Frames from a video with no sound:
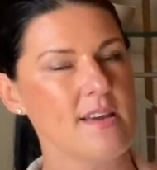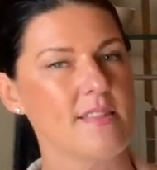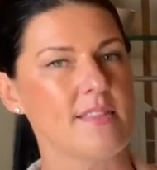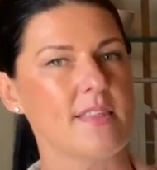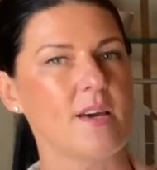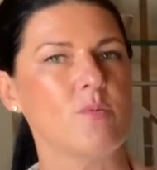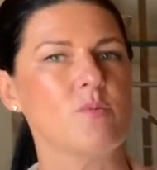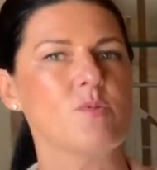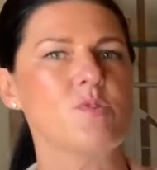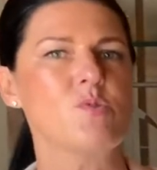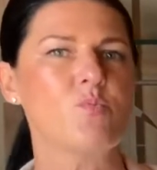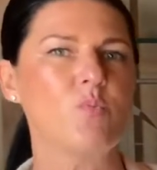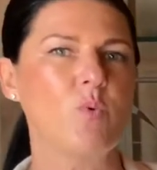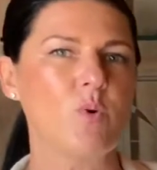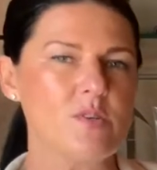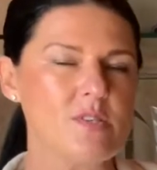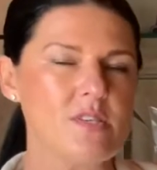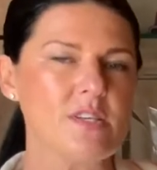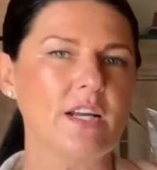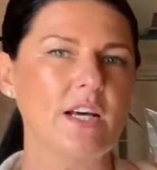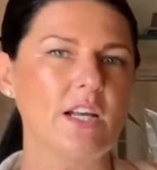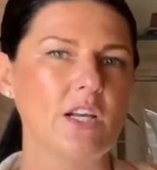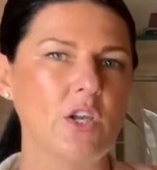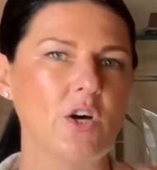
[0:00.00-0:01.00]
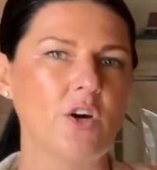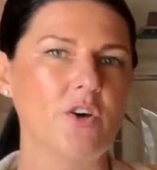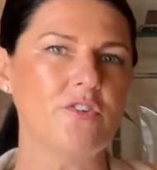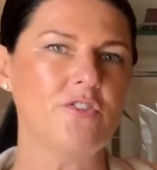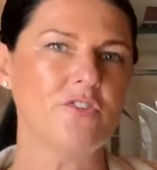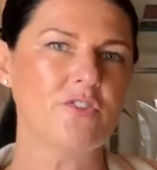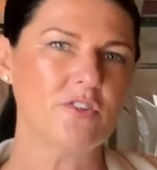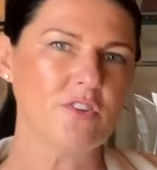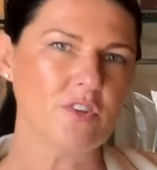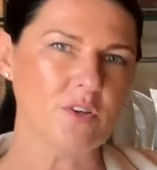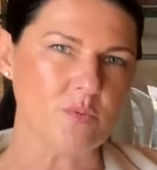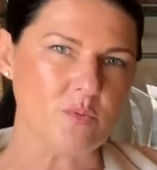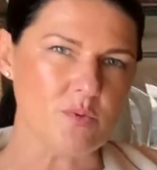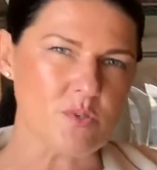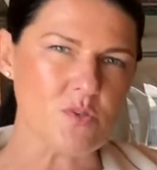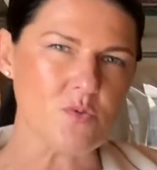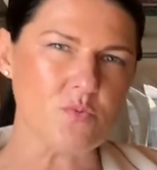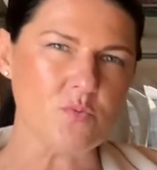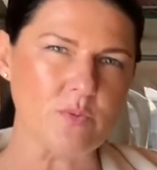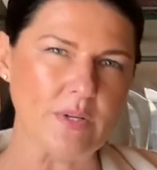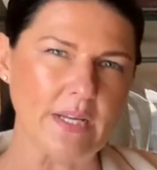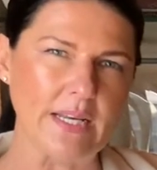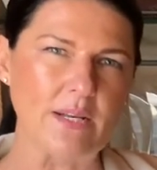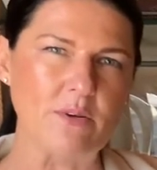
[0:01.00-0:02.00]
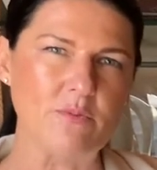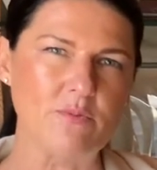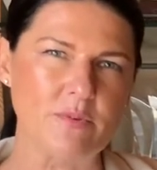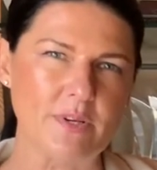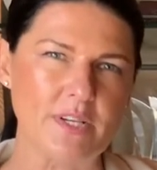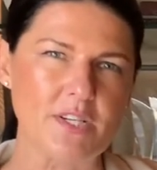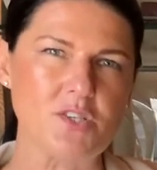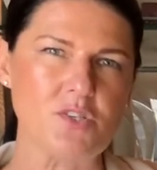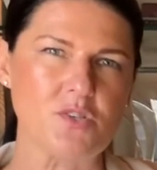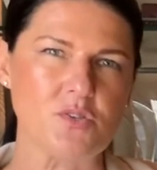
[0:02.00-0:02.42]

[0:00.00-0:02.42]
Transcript: that wasn't a lotion, that was a really rich